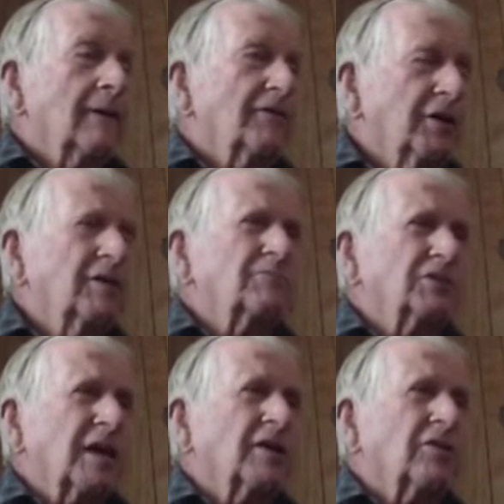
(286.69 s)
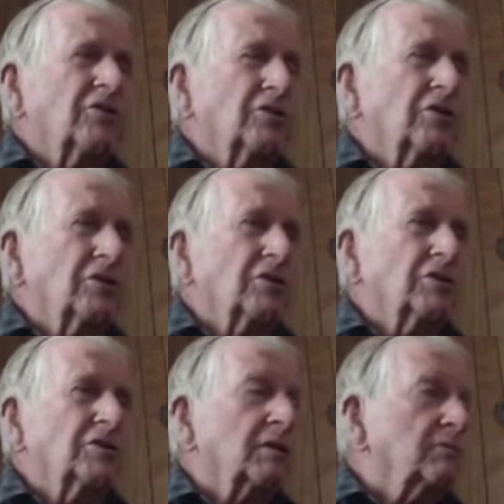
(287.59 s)
I think it was under
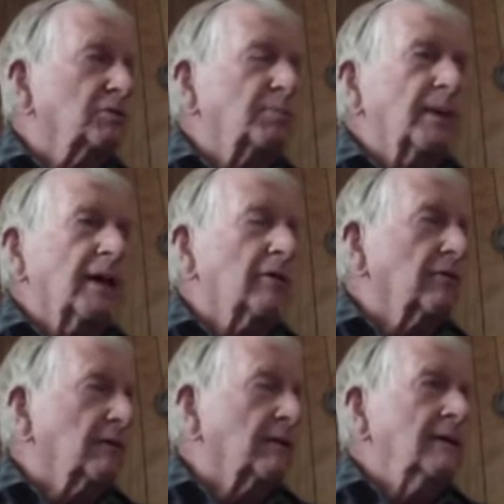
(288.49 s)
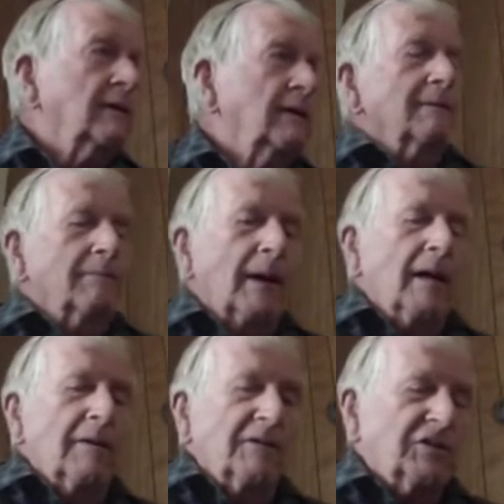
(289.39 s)
13s, and it was played on the
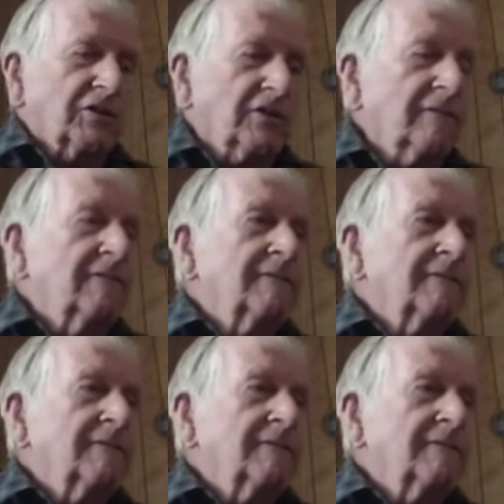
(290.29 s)
Bailey Reserve.